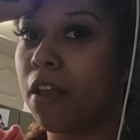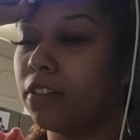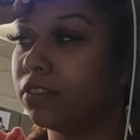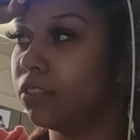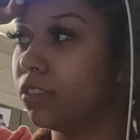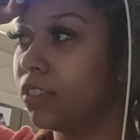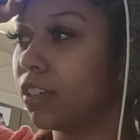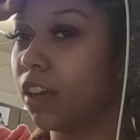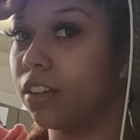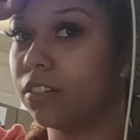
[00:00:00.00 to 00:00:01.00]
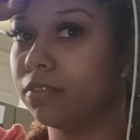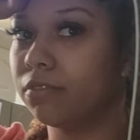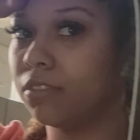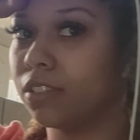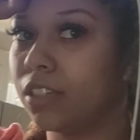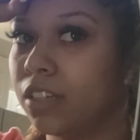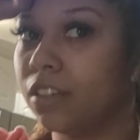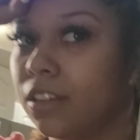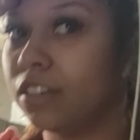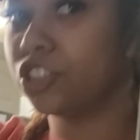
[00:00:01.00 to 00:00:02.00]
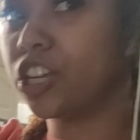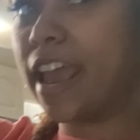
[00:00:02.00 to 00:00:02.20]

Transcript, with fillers: Kobe. But not Kobe. The